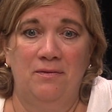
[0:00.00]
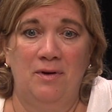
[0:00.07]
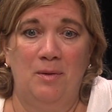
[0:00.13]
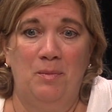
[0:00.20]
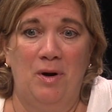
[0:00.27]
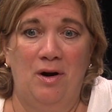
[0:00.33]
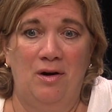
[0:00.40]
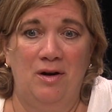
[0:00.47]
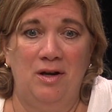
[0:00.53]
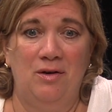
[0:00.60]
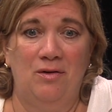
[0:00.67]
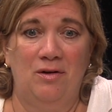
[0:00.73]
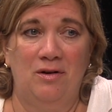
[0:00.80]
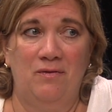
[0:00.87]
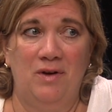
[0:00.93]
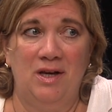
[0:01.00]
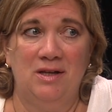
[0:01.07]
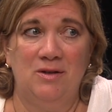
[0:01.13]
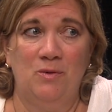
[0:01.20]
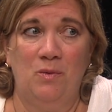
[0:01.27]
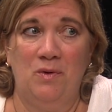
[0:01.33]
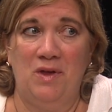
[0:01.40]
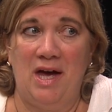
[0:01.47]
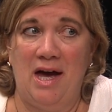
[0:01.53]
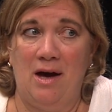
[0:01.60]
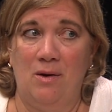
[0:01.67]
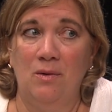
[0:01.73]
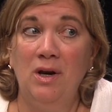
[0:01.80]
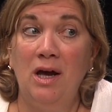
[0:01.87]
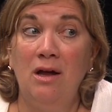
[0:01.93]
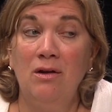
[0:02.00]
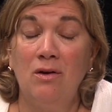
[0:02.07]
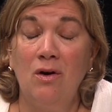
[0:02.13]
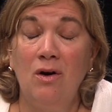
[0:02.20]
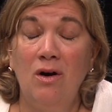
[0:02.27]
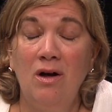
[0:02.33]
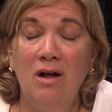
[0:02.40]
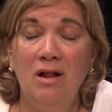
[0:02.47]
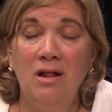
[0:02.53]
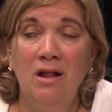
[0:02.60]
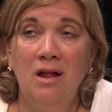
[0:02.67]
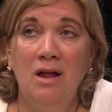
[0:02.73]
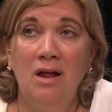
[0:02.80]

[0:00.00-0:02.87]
a party or an event without alcohol.